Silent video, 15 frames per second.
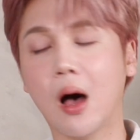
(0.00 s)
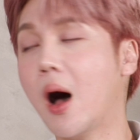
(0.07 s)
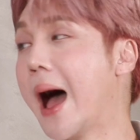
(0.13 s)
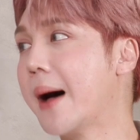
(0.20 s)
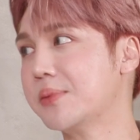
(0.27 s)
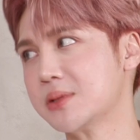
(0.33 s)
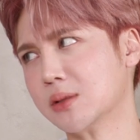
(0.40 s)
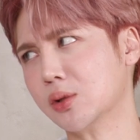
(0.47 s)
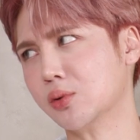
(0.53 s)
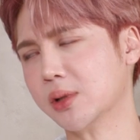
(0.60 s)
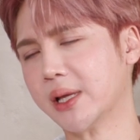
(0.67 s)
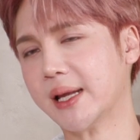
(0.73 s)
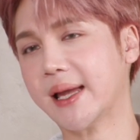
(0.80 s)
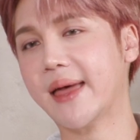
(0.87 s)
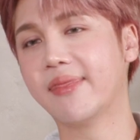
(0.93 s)
Oh,
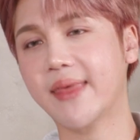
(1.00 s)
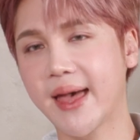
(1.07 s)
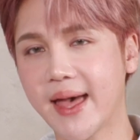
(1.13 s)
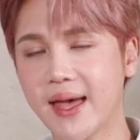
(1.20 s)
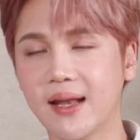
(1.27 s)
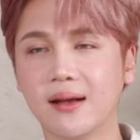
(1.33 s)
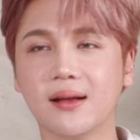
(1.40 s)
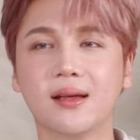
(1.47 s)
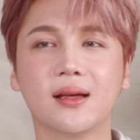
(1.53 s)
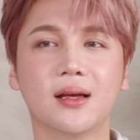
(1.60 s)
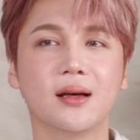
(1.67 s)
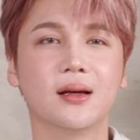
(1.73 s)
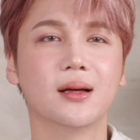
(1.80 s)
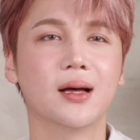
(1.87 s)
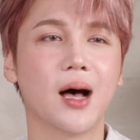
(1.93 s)
absolutely. And then
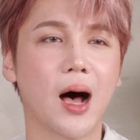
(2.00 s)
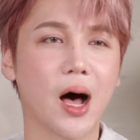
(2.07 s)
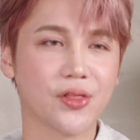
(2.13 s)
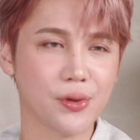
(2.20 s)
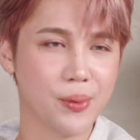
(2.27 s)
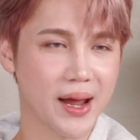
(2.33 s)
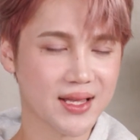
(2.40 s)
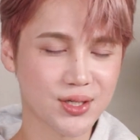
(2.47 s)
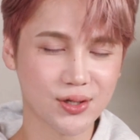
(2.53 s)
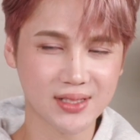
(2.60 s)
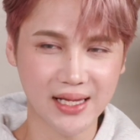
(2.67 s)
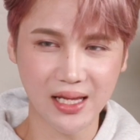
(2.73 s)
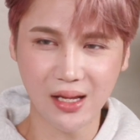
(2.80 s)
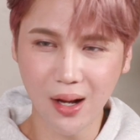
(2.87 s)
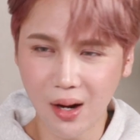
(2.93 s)
other brands started
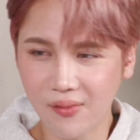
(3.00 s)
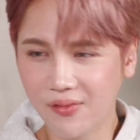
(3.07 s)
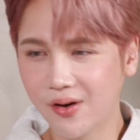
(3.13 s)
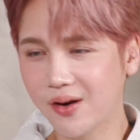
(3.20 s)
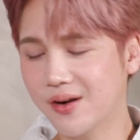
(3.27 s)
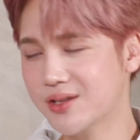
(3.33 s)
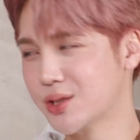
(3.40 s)
taking over,